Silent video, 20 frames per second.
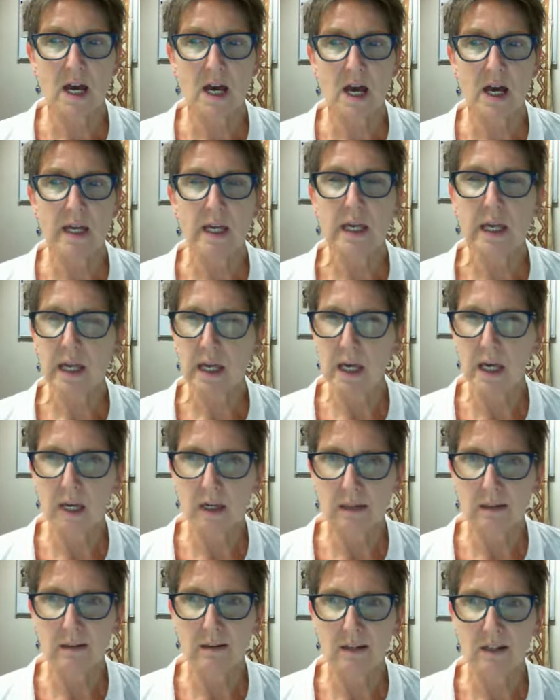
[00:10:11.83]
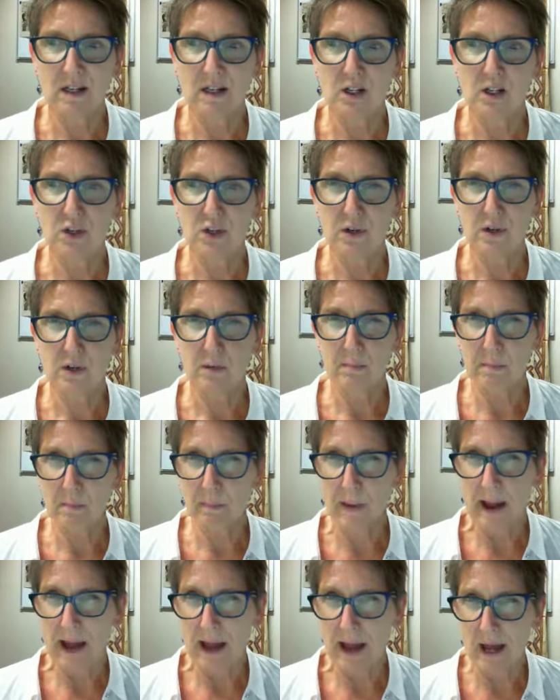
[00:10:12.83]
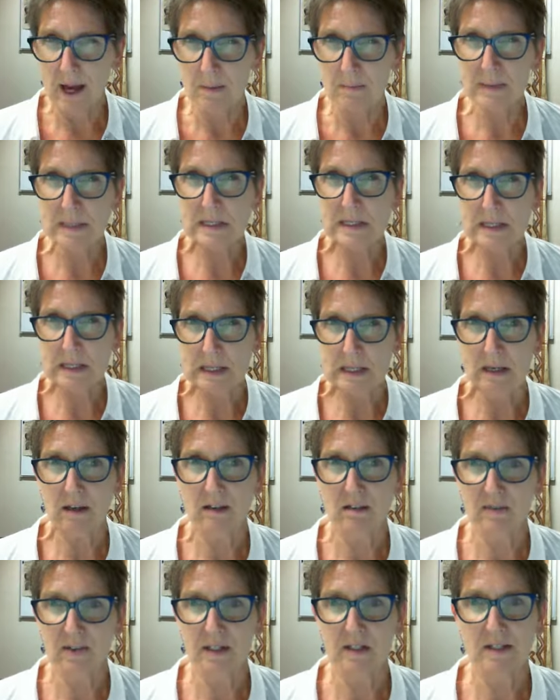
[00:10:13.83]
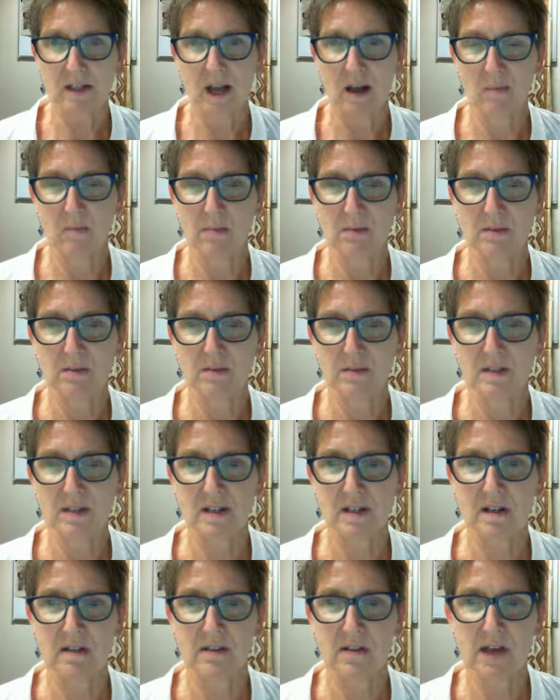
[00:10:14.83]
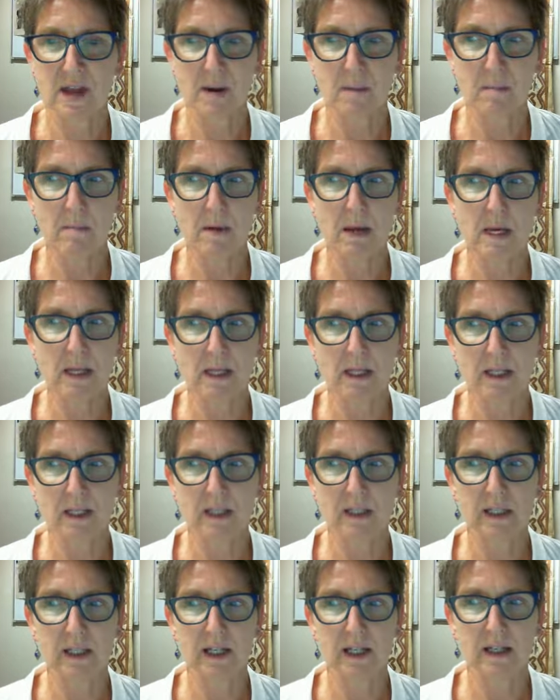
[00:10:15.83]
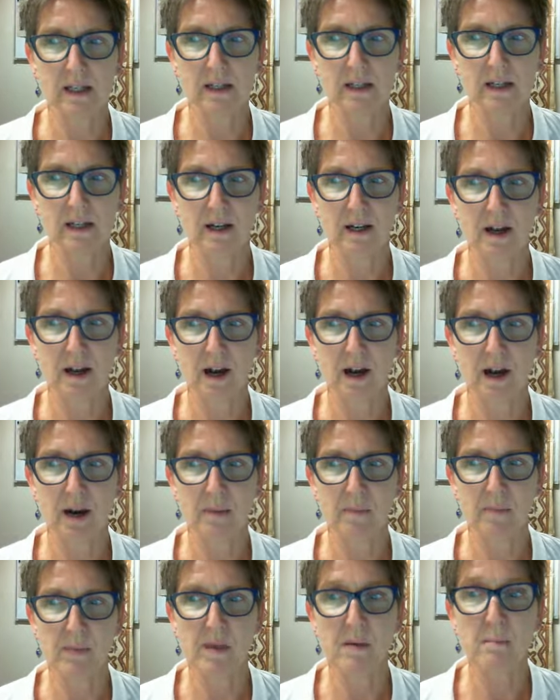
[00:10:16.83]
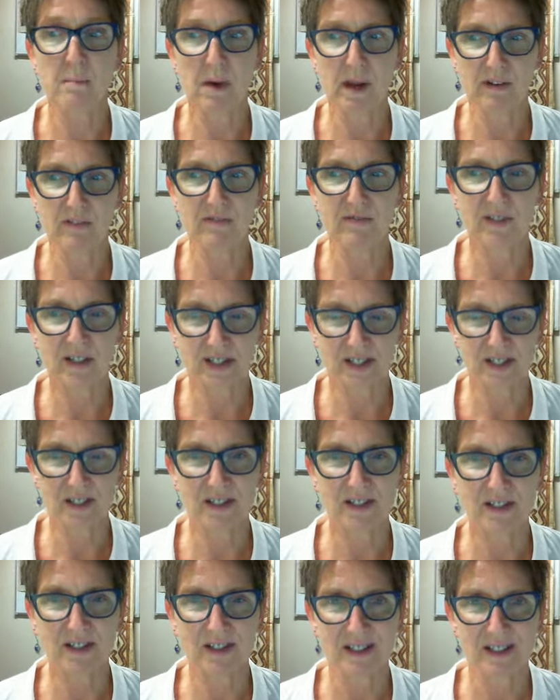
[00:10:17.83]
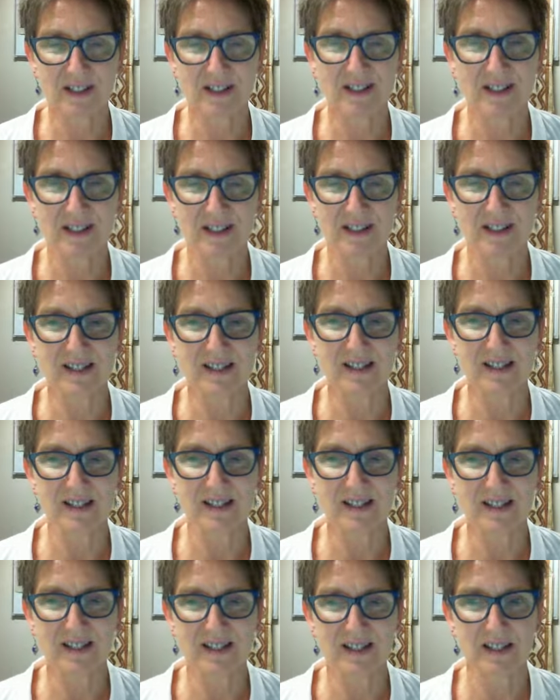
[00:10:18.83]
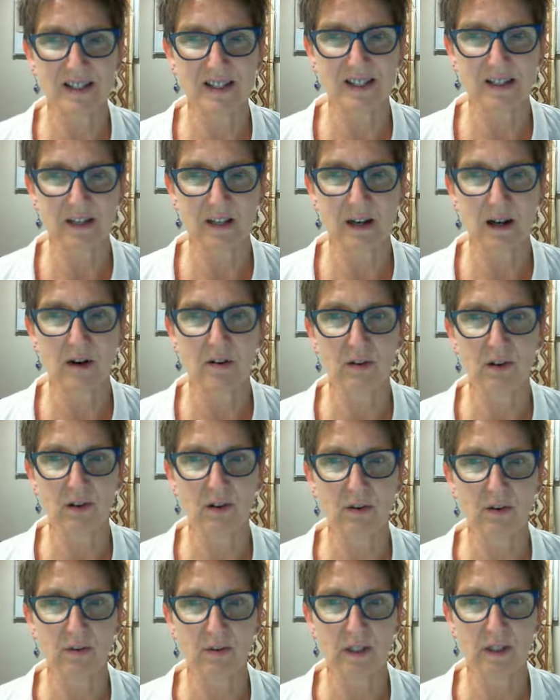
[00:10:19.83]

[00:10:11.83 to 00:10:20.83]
And again, you can perhaps think of examples that immediately may fit into this scenario,